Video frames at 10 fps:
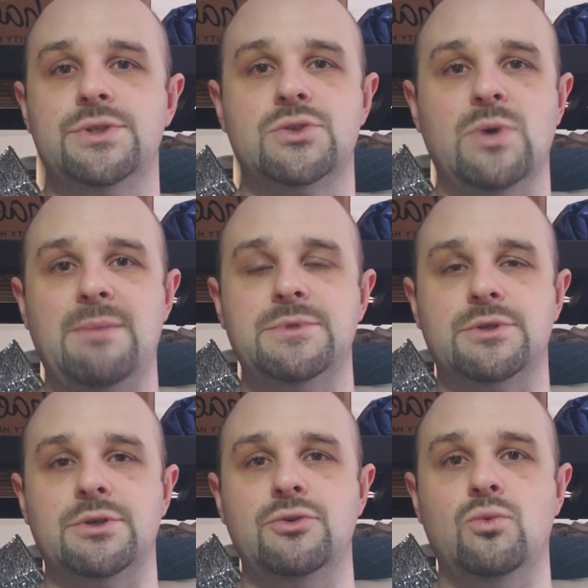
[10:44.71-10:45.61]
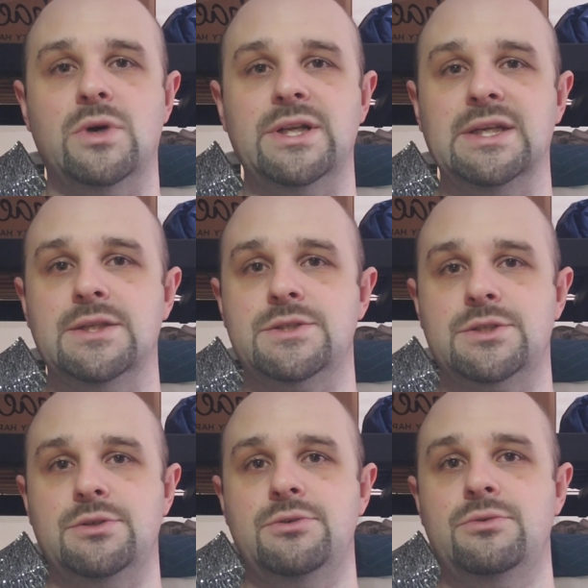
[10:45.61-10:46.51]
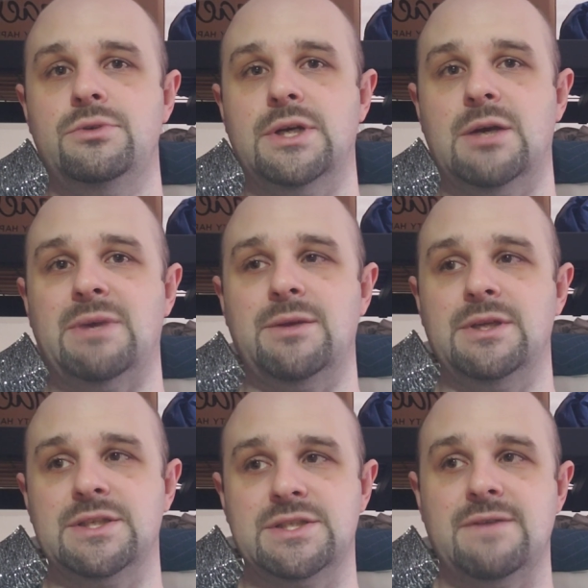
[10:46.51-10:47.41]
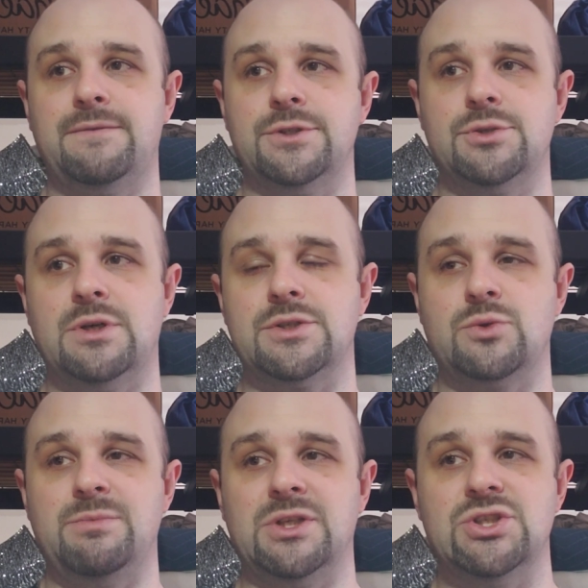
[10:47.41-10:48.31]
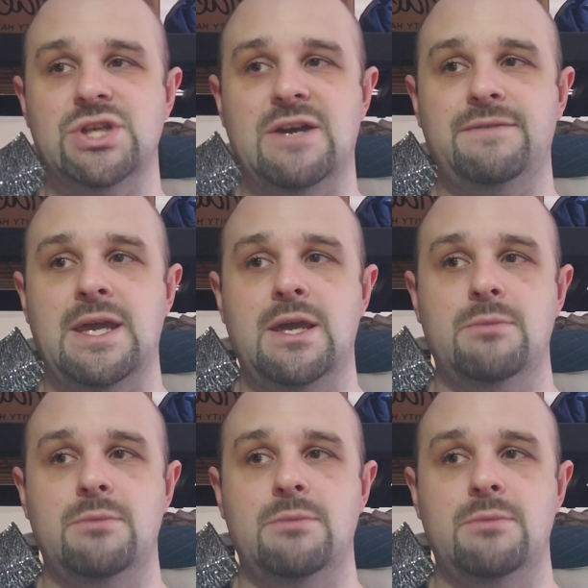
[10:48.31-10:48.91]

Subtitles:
swept or who won against who, except for Joel sweeping Jeff.